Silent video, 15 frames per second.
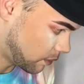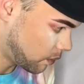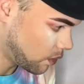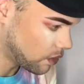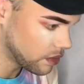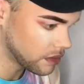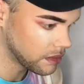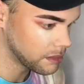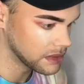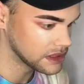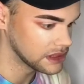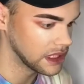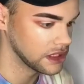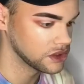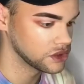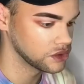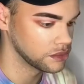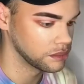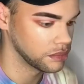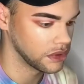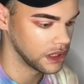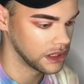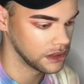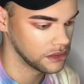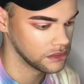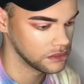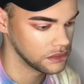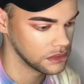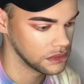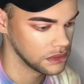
warm, it's not too brown.